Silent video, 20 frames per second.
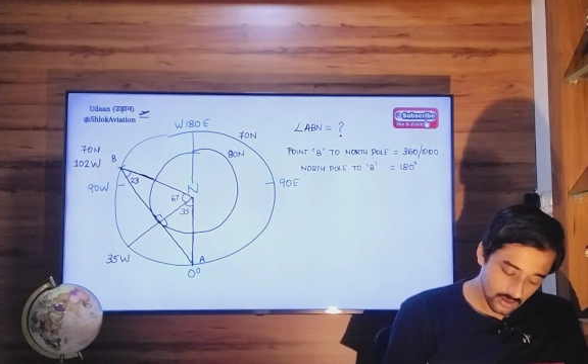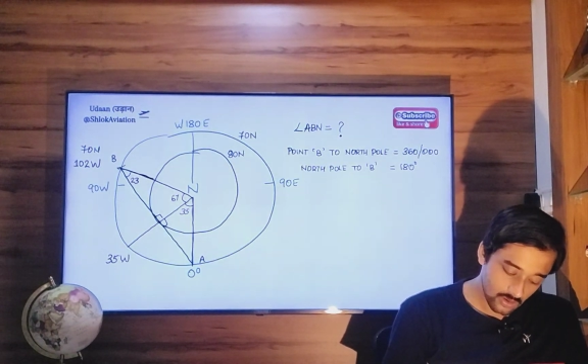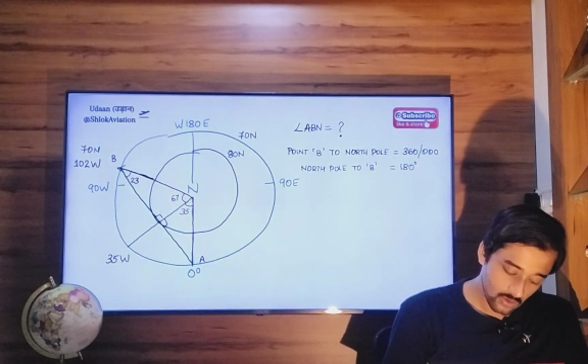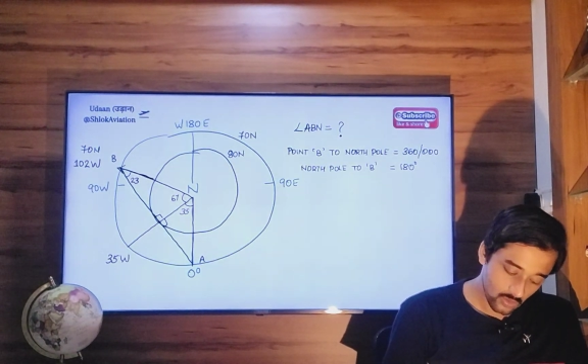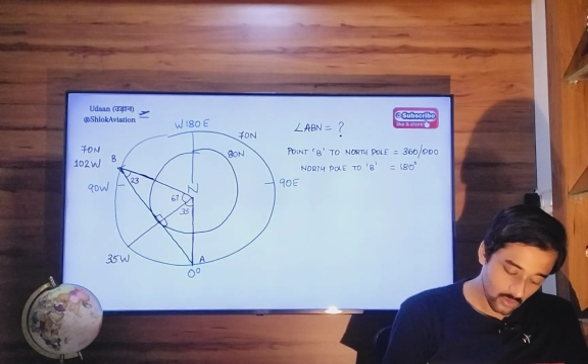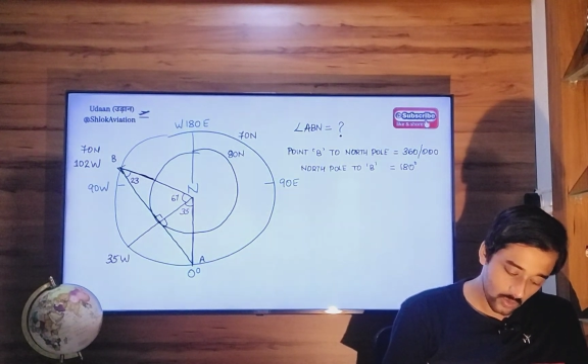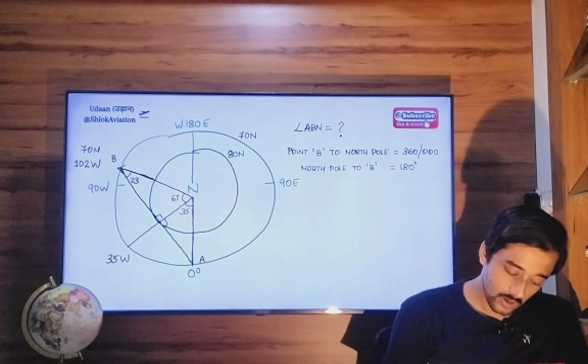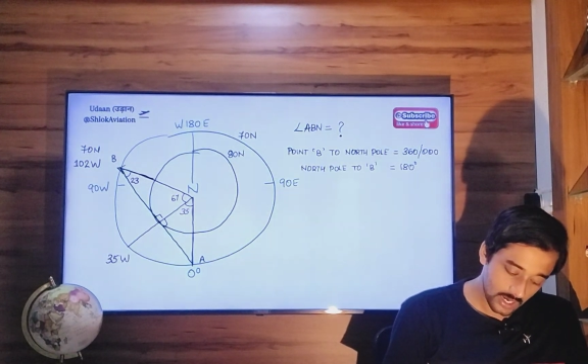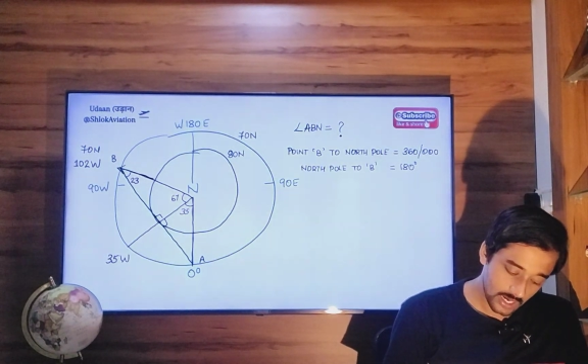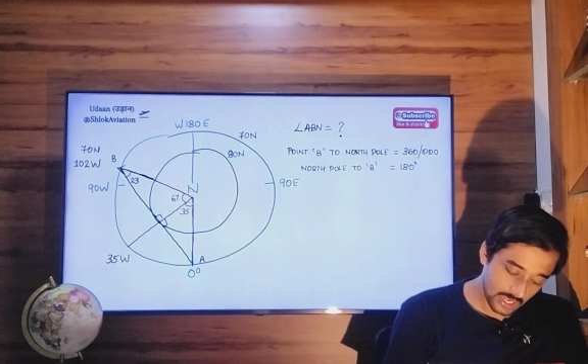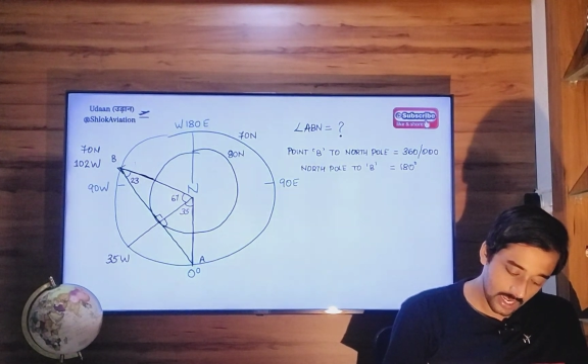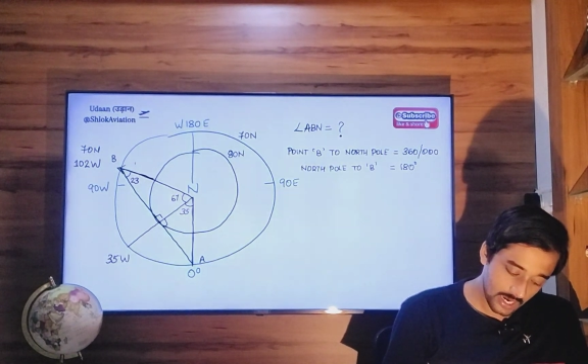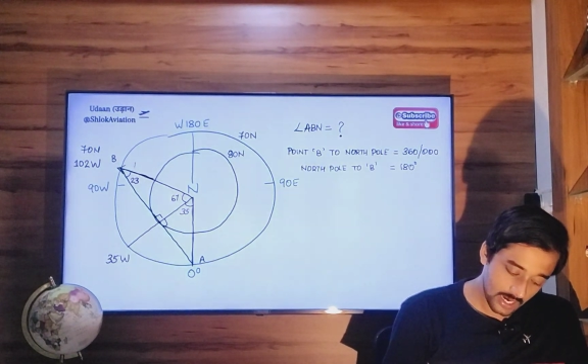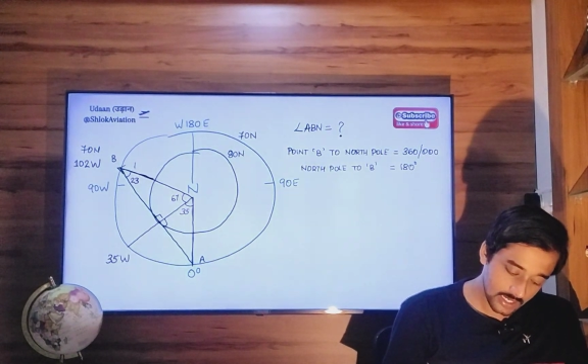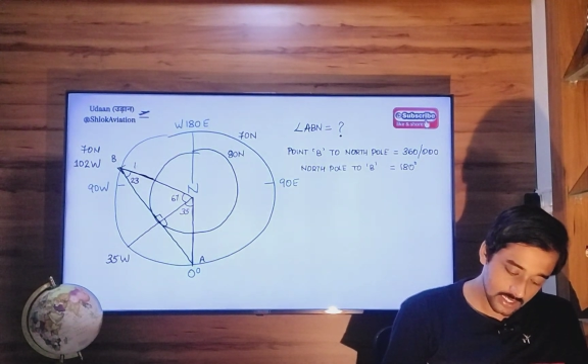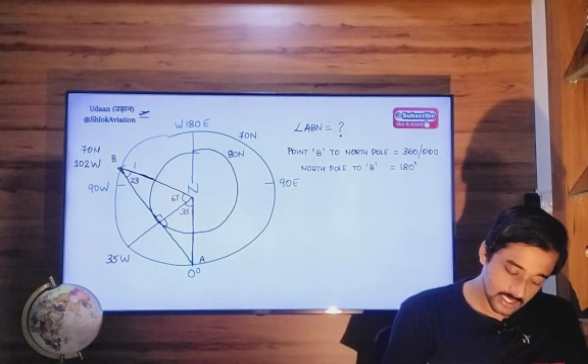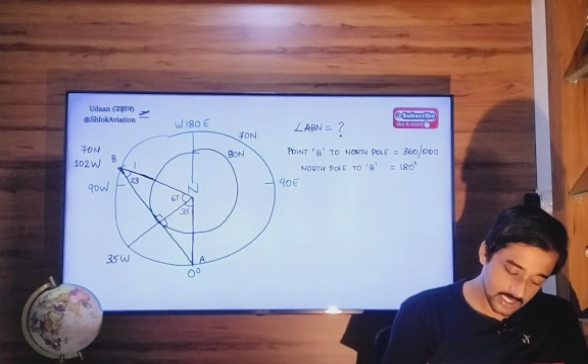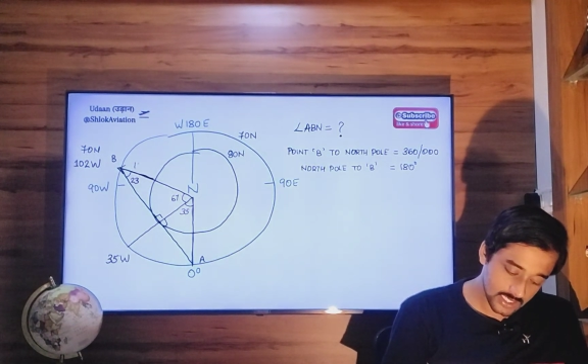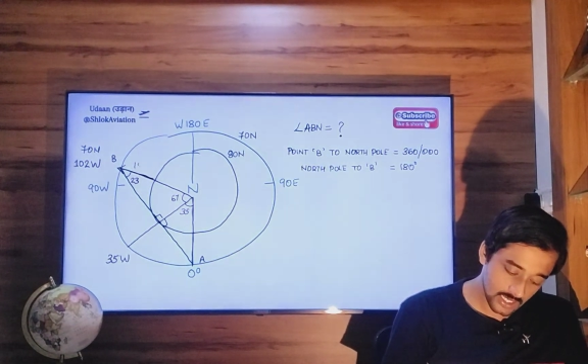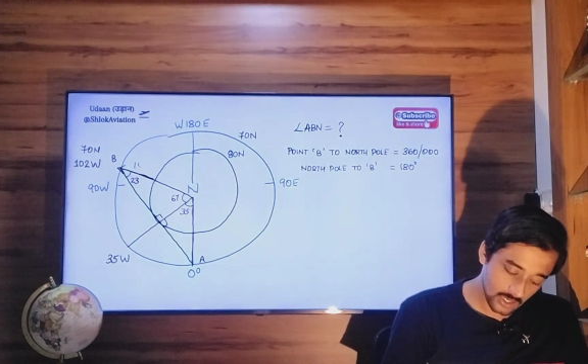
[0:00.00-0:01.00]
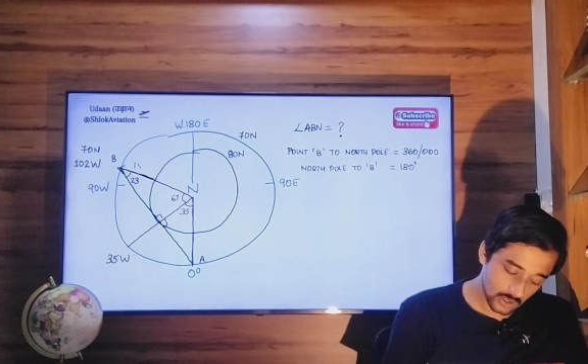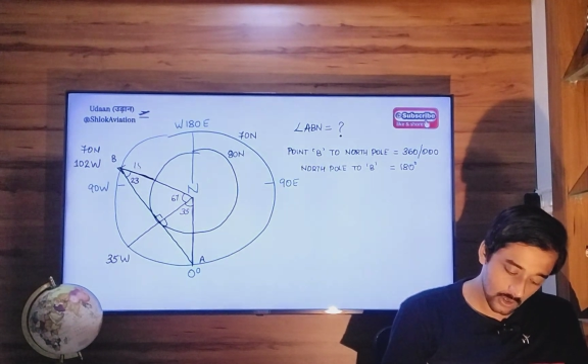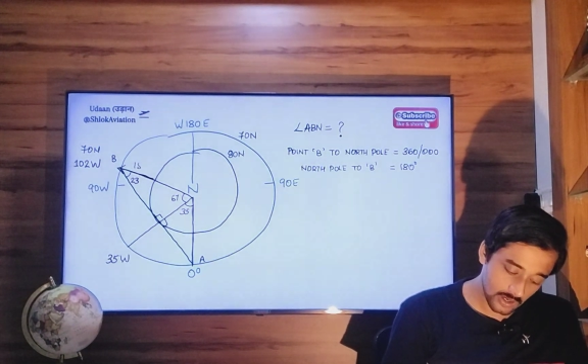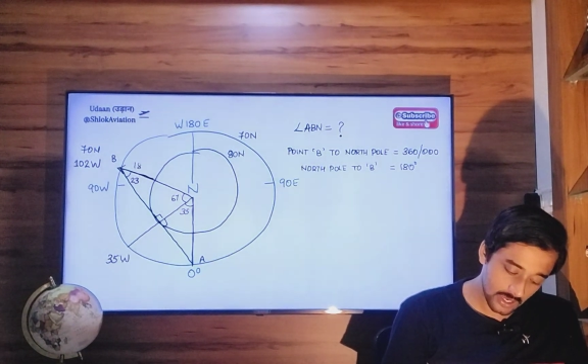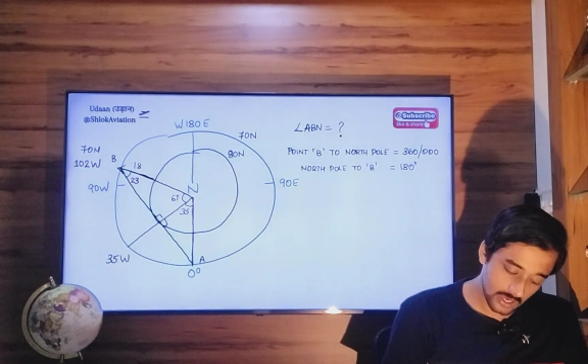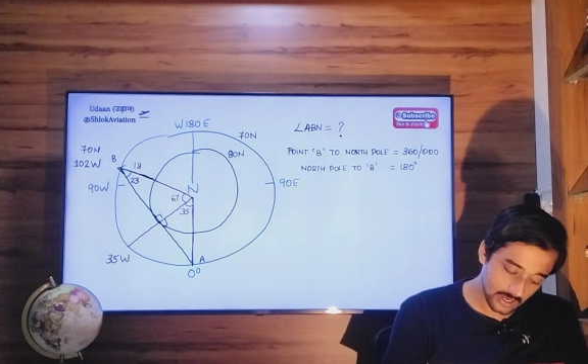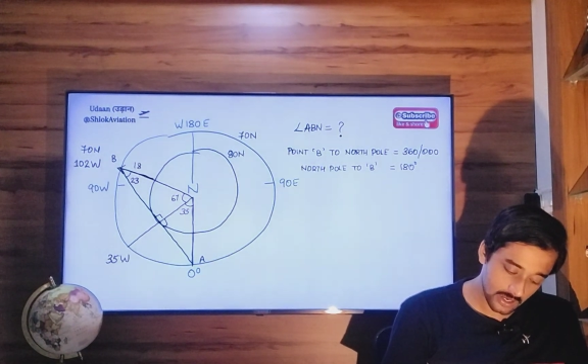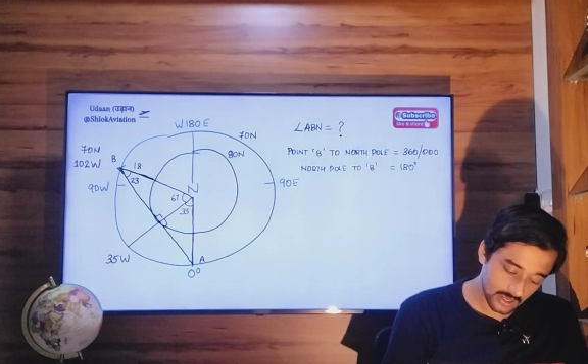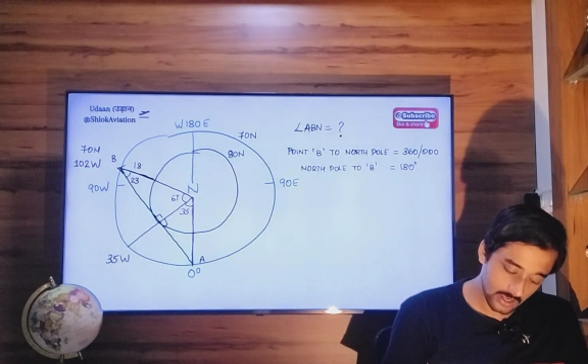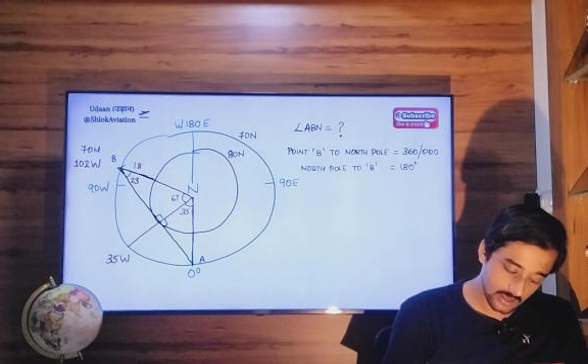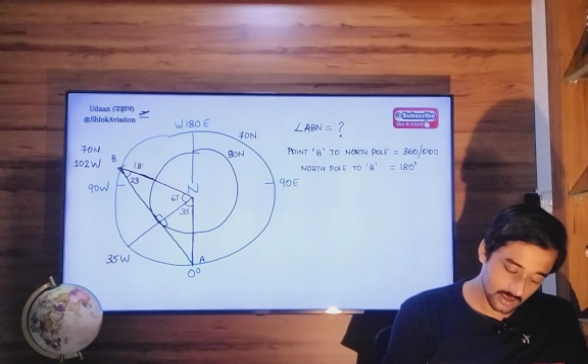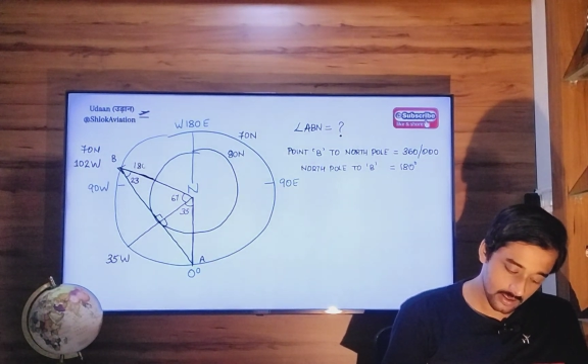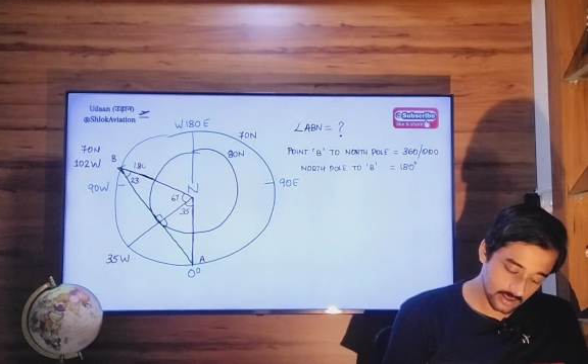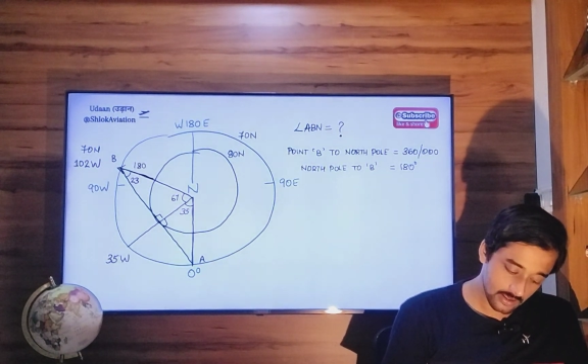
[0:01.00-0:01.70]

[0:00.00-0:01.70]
180 degree.